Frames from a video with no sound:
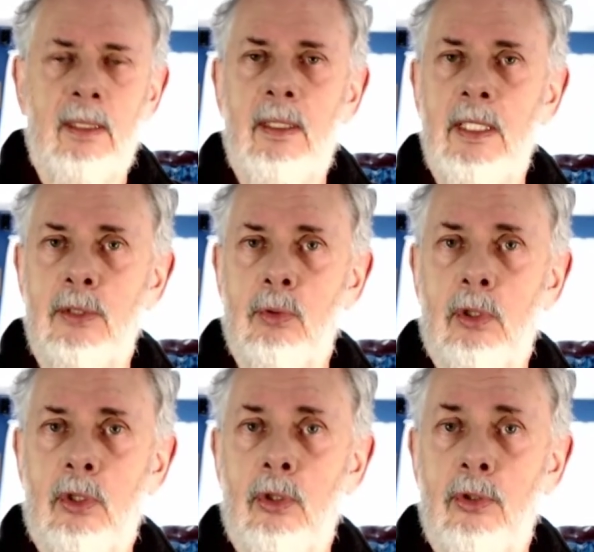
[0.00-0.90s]
these will
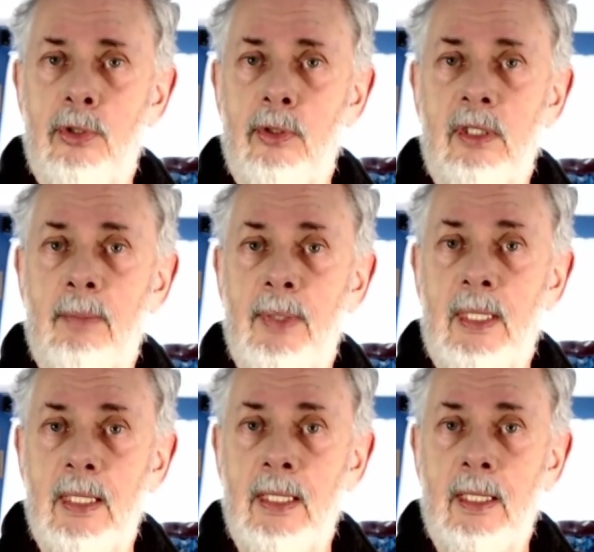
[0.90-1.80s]
occur during the
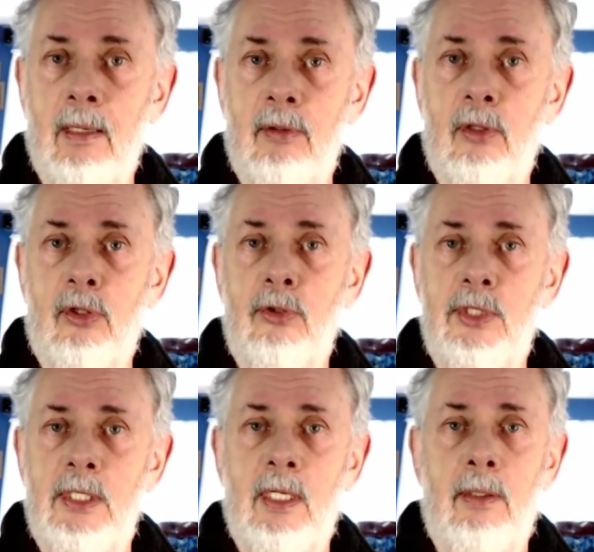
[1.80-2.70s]
beginning of the one thousand
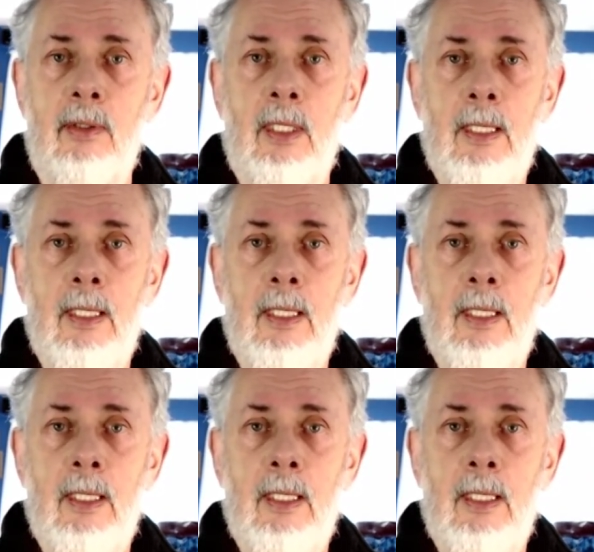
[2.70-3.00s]
three hundred